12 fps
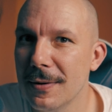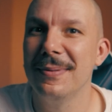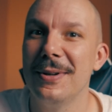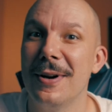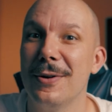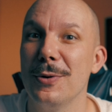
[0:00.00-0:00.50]

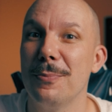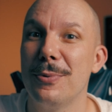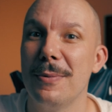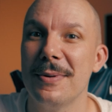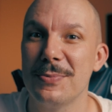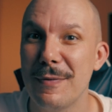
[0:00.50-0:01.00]
There are no
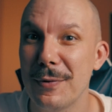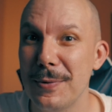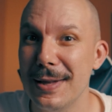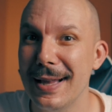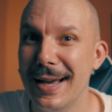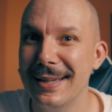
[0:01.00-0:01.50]
problems. We have
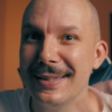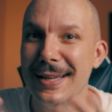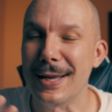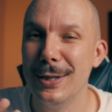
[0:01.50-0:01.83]
green light.